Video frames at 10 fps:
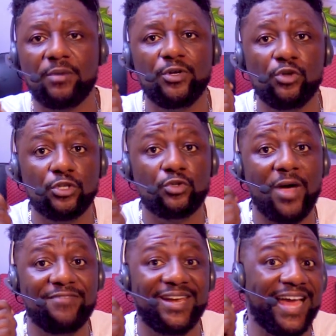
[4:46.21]
But you also
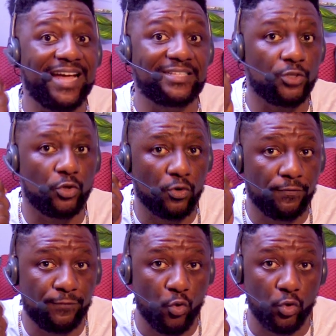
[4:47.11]
have alerts on your
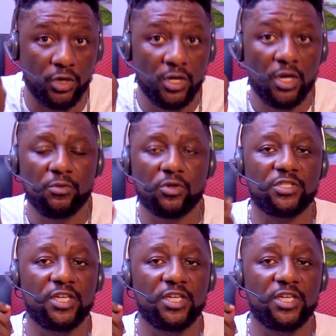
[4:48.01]
phone, because